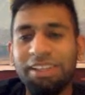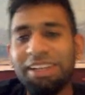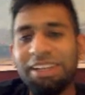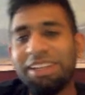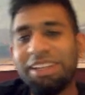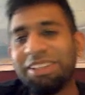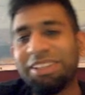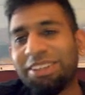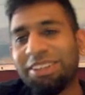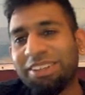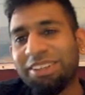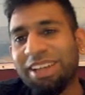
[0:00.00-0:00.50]

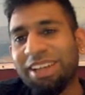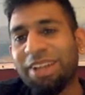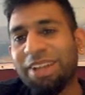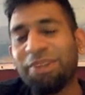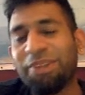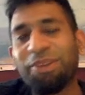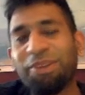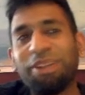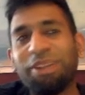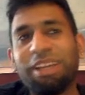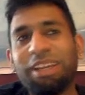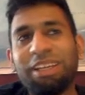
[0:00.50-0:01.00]
They're
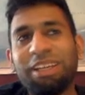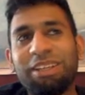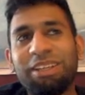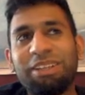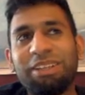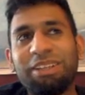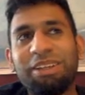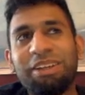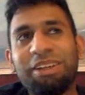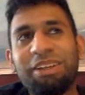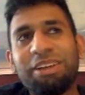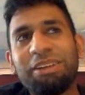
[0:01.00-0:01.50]
calculating
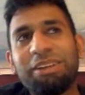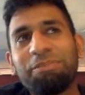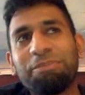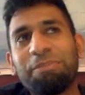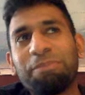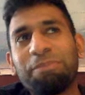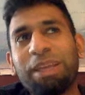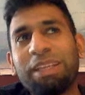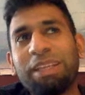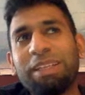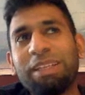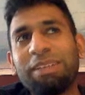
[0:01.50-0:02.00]

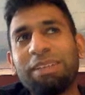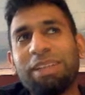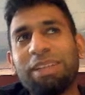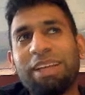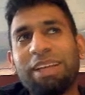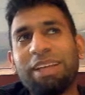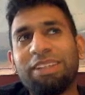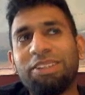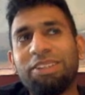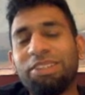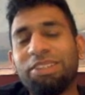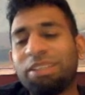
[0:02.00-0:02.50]
many like
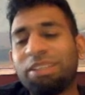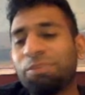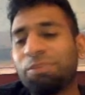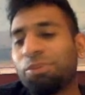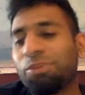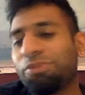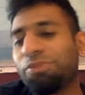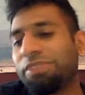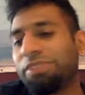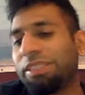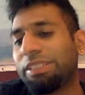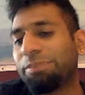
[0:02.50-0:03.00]
3
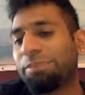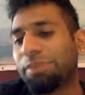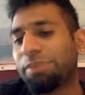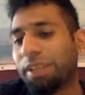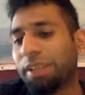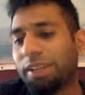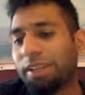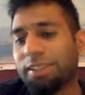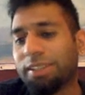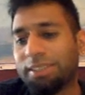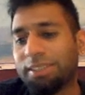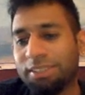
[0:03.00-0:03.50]
move deep
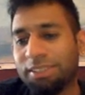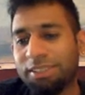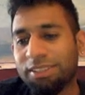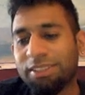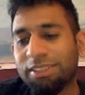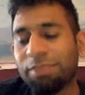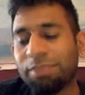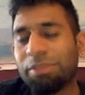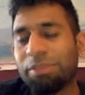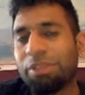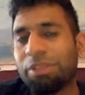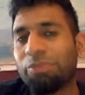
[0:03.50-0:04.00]
lines,
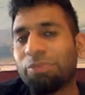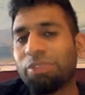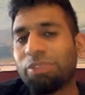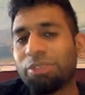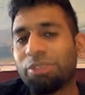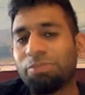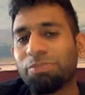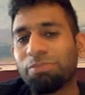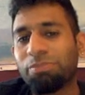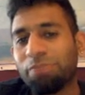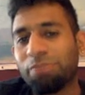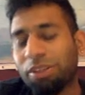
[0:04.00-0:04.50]
something which
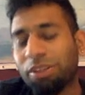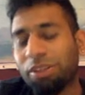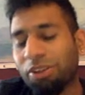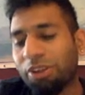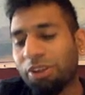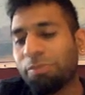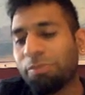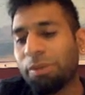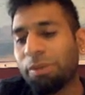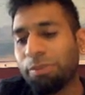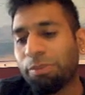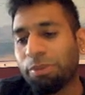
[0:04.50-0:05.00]
a lot of
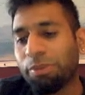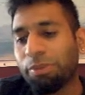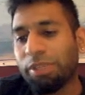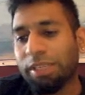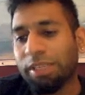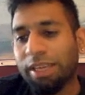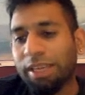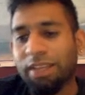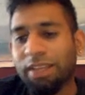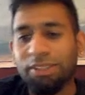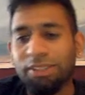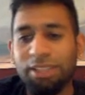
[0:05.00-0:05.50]
people can
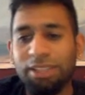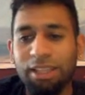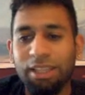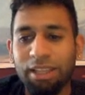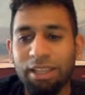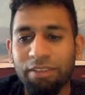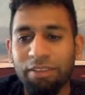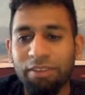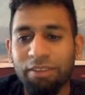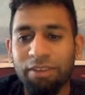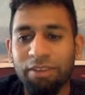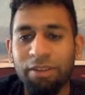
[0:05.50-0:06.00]
get to that
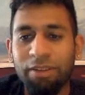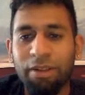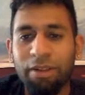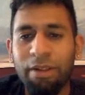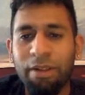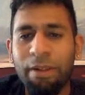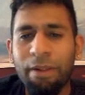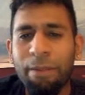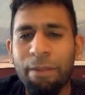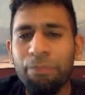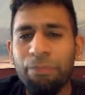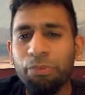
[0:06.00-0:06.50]
level.
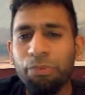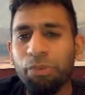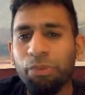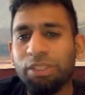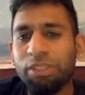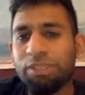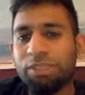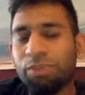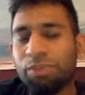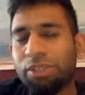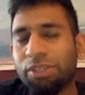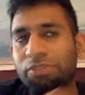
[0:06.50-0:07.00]

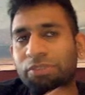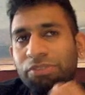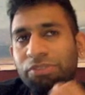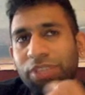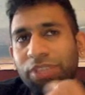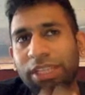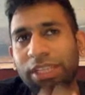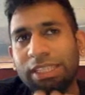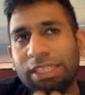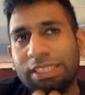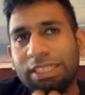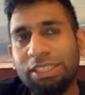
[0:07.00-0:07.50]
What
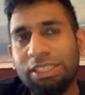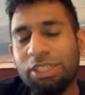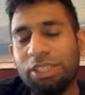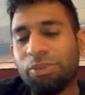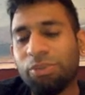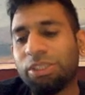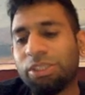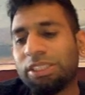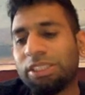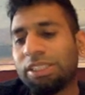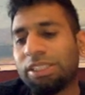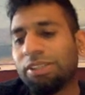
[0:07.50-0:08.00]
really
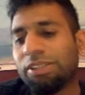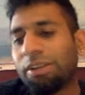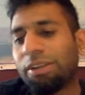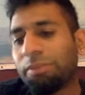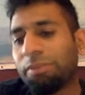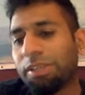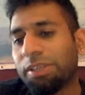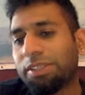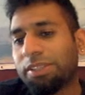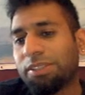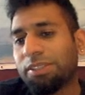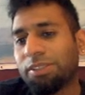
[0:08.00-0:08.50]
distinguishes a
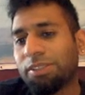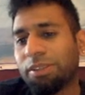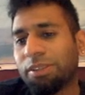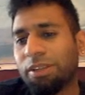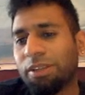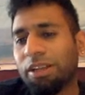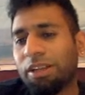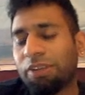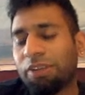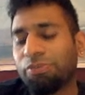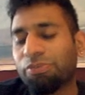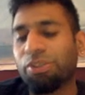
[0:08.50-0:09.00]
grandmaster,
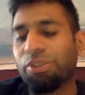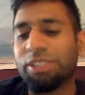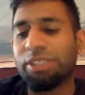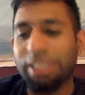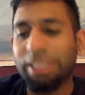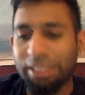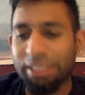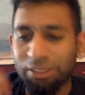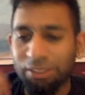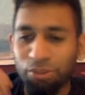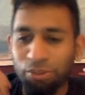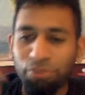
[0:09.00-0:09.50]
of course they
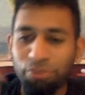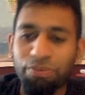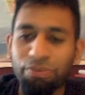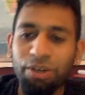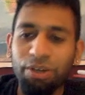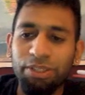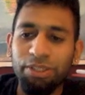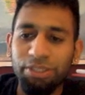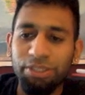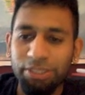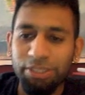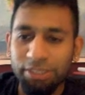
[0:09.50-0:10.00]
can go
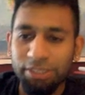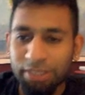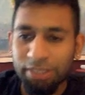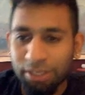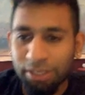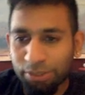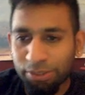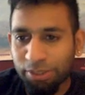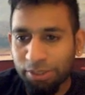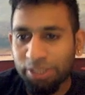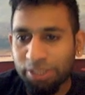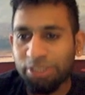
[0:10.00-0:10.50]
farther in their
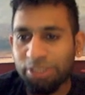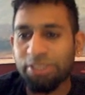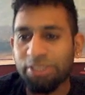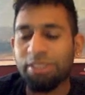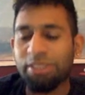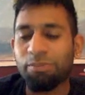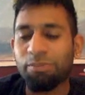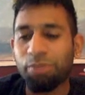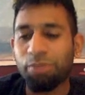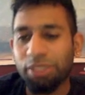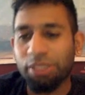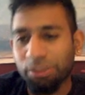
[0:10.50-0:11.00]
calculation, they're
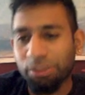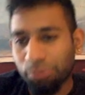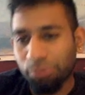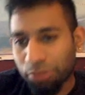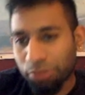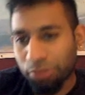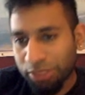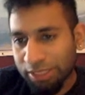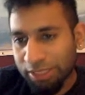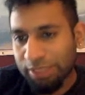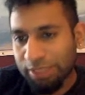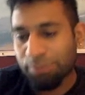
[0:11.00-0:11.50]
more
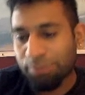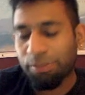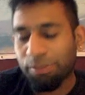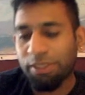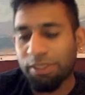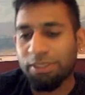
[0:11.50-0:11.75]
disciplined,